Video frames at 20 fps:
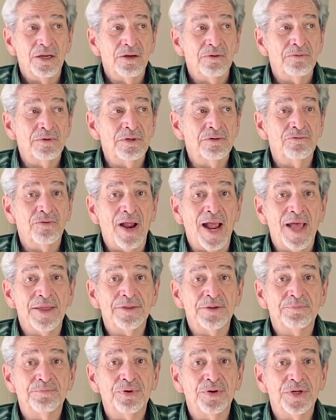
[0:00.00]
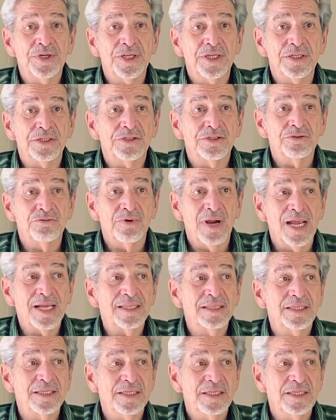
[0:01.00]
We'd rather put it
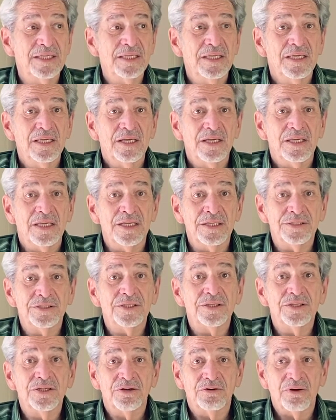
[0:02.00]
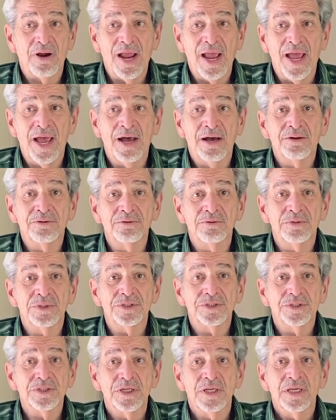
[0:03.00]
directly into the ground,
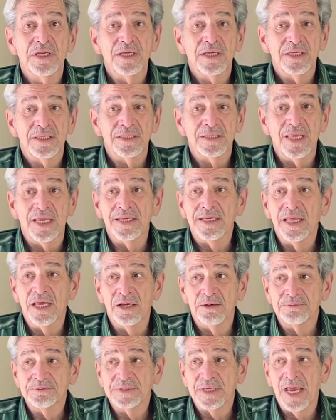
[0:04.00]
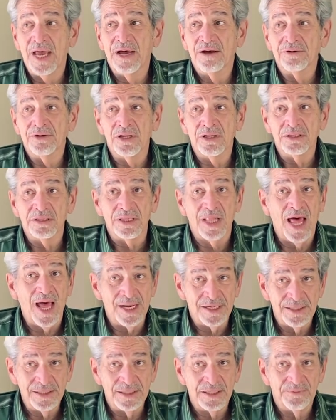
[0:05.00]
which then helps out a
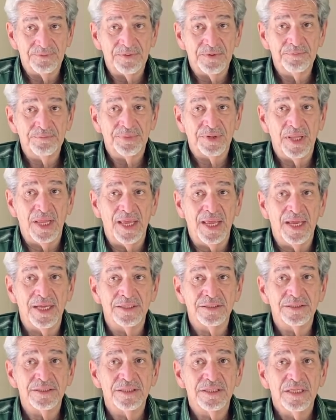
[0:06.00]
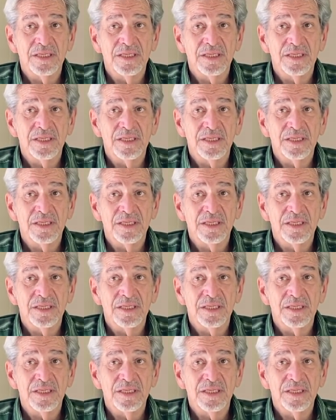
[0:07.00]
lot of different plants.